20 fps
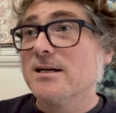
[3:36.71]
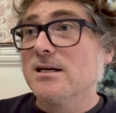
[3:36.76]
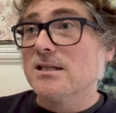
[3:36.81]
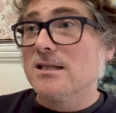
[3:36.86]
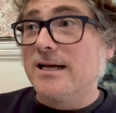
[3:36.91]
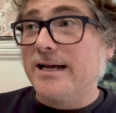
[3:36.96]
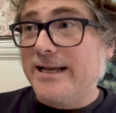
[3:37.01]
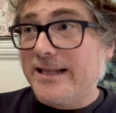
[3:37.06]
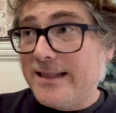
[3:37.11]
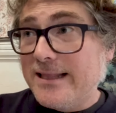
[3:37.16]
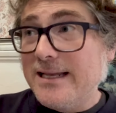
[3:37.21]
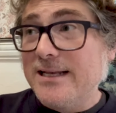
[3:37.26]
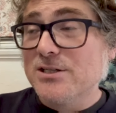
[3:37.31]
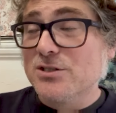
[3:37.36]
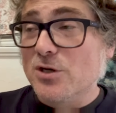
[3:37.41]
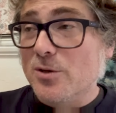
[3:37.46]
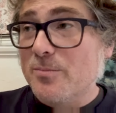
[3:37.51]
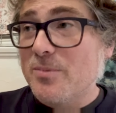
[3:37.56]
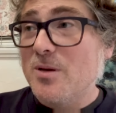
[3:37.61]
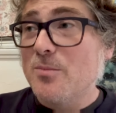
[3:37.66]
Like, these
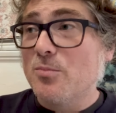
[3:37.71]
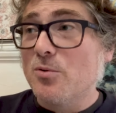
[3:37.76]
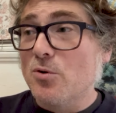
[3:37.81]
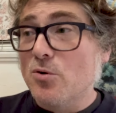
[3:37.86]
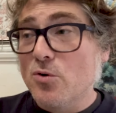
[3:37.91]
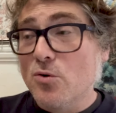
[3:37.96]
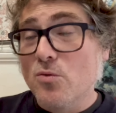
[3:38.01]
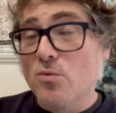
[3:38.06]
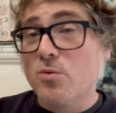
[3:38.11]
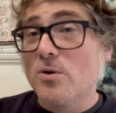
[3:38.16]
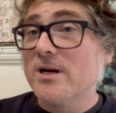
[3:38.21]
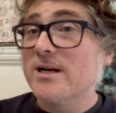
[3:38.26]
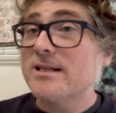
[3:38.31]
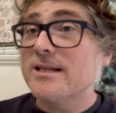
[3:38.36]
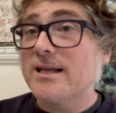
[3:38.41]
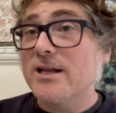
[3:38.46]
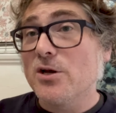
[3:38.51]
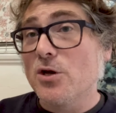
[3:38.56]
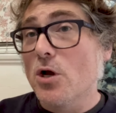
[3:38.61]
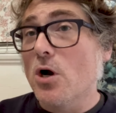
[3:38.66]
are people who
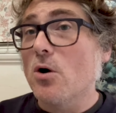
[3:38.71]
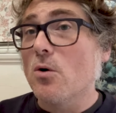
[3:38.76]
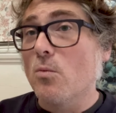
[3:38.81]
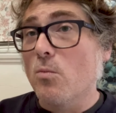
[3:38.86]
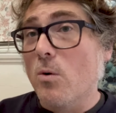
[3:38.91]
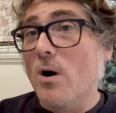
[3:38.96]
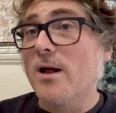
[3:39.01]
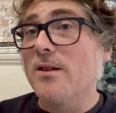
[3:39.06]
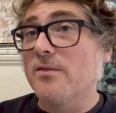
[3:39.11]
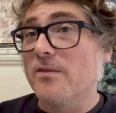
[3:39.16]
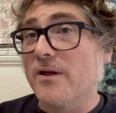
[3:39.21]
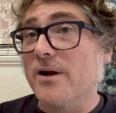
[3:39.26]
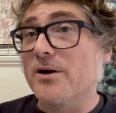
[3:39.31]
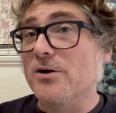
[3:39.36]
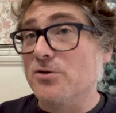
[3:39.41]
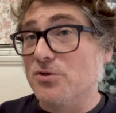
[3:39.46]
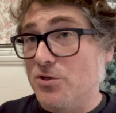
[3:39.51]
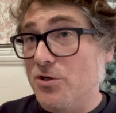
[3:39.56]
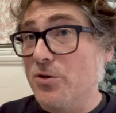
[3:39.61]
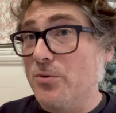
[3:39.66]
really know what
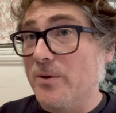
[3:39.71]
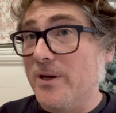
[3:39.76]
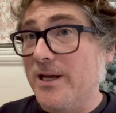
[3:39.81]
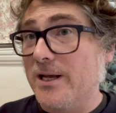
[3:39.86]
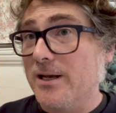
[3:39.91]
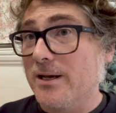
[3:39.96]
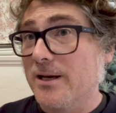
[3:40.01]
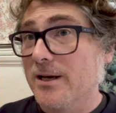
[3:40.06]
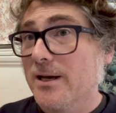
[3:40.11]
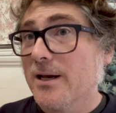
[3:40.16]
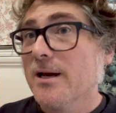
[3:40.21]
they're doing.